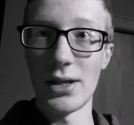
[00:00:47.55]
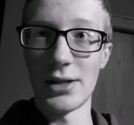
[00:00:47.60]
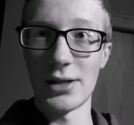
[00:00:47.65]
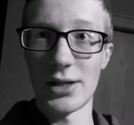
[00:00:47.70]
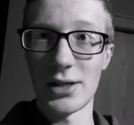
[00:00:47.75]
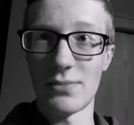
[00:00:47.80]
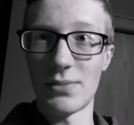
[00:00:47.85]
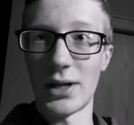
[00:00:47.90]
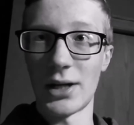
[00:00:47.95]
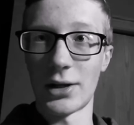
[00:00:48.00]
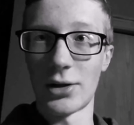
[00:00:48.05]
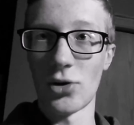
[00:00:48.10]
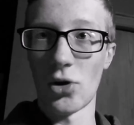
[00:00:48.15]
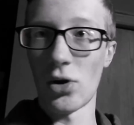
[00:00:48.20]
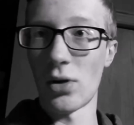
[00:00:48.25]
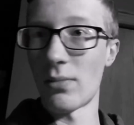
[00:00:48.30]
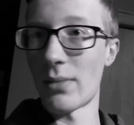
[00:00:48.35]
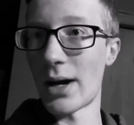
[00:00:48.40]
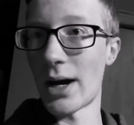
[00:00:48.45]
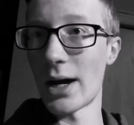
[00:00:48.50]
This has been a
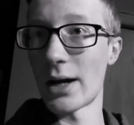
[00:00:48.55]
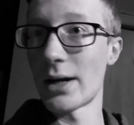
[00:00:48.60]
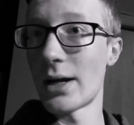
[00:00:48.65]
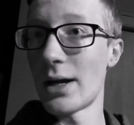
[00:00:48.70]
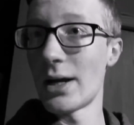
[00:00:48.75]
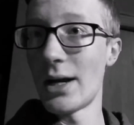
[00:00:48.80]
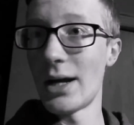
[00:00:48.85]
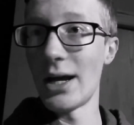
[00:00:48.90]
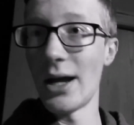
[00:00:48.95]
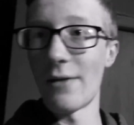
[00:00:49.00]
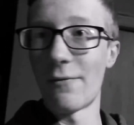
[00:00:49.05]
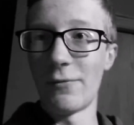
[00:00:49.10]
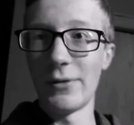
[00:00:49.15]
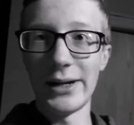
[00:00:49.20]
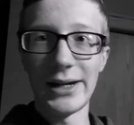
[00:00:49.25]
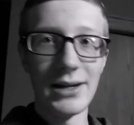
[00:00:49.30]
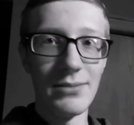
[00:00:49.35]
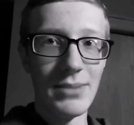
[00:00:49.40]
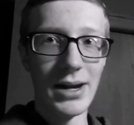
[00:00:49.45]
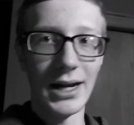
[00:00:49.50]
goal of mine. If
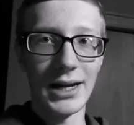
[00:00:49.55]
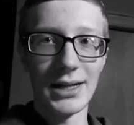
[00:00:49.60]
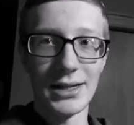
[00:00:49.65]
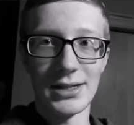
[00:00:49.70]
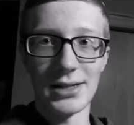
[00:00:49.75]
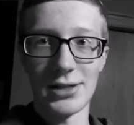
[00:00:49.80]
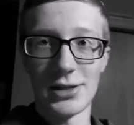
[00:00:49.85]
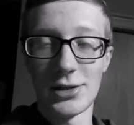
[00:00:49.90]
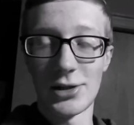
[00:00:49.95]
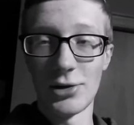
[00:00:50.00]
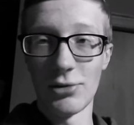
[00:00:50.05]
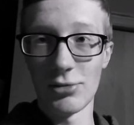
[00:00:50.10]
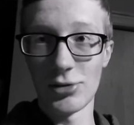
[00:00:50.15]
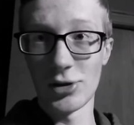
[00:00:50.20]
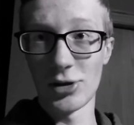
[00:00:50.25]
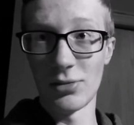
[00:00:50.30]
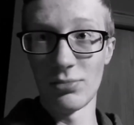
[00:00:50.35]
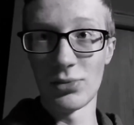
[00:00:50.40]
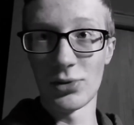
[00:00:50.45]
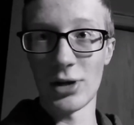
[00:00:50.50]
we can make it to two
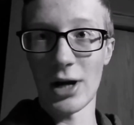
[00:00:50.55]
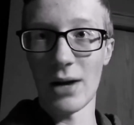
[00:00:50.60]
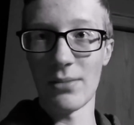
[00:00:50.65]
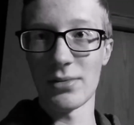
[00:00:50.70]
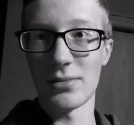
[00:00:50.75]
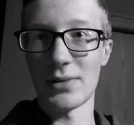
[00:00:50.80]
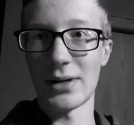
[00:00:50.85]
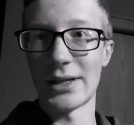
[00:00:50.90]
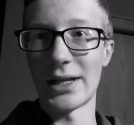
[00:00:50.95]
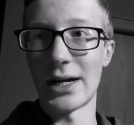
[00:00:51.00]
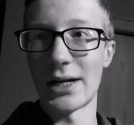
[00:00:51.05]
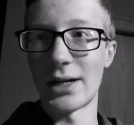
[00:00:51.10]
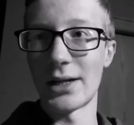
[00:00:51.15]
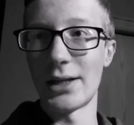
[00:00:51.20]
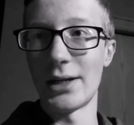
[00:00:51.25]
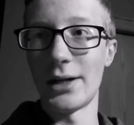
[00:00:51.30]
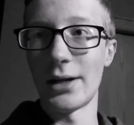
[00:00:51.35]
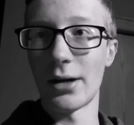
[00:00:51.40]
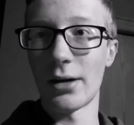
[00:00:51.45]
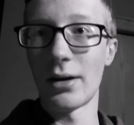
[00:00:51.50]
hundred subscribers by the end
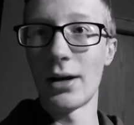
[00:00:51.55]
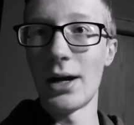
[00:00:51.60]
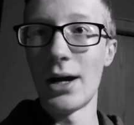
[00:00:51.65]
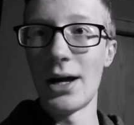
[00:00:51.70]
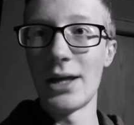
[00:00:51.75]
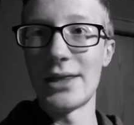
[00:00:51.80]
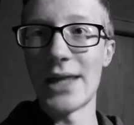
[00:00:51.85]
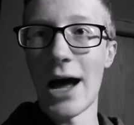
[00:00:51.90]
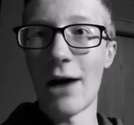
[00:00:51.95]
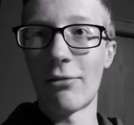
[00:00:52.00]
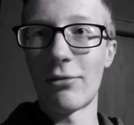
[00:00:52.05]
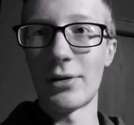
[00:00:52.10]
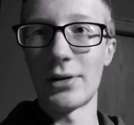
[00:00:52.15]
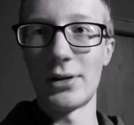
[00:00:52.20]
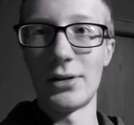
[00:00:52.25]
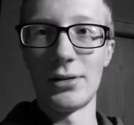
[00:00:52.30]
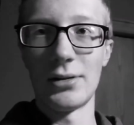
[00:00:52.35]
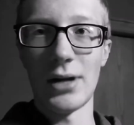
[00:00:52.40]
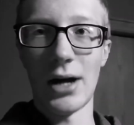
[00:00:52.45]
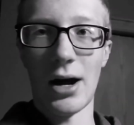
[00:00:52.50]
of the year, that
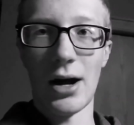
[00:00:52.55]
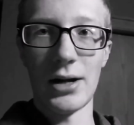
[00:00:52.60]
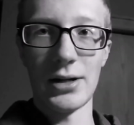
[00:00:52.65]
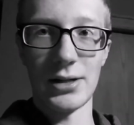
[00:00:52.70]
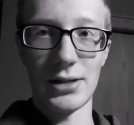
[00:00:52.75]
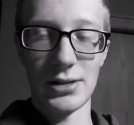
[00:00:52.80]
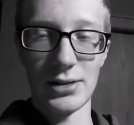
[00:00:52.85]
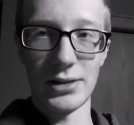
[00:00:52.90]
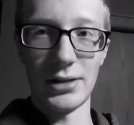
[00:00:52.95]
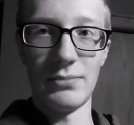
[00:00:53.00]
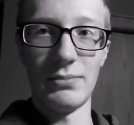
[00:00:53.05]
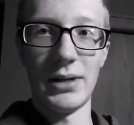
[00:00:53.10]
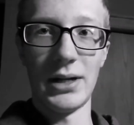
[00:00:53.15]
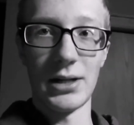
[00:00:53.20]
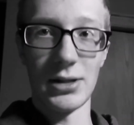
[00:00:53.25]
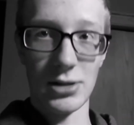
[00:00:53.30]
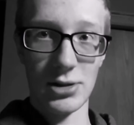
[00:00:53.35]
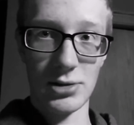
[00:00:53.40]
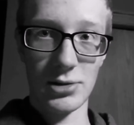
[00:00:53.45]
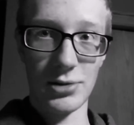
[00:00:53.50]
would honestly
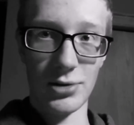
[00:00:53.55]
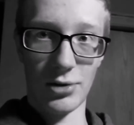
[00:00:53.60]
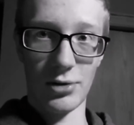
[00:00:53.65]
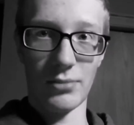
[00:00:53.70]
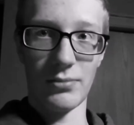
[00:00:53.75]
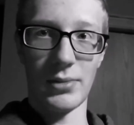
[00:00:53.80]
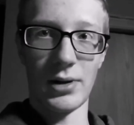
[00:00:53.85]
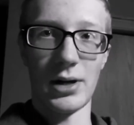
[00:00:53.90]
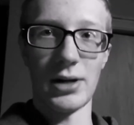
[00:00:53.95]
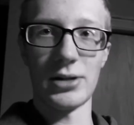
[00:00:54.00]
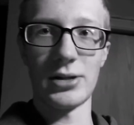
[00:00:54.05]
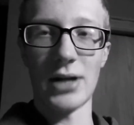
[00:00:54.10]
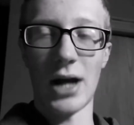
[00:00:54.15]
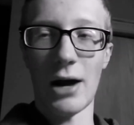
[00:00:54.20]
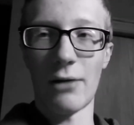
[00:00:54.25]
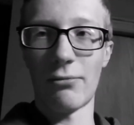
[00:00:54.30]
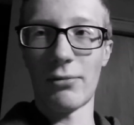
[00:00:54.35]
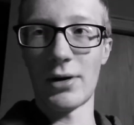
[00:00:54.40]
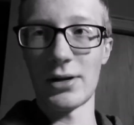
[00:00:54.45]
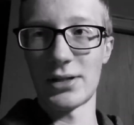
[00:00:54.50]
mean so
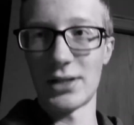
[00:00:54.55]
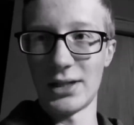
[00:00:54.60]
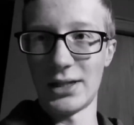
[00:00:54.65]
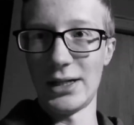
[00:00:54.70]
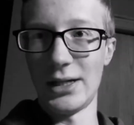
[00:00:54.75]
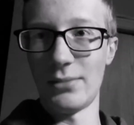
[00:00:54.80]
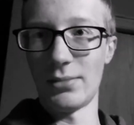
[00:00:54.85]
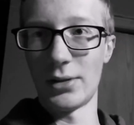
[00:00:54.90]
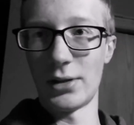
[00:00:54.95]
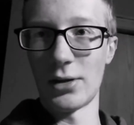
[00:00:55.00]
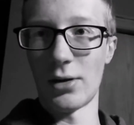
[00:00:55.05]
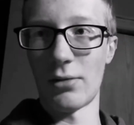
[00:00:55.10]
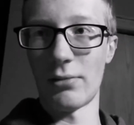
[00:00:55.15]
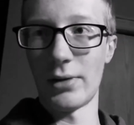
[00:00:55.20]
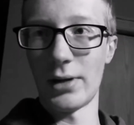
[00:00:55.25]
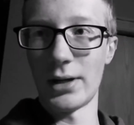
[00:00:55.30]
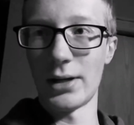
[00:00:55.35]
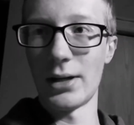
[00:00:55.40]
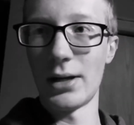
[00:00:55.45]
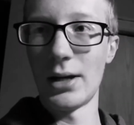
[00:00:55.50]
much. I want to keep
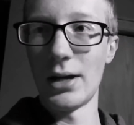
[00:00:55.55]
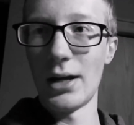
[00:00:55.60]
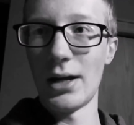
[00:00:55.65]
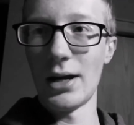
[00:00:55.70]
going.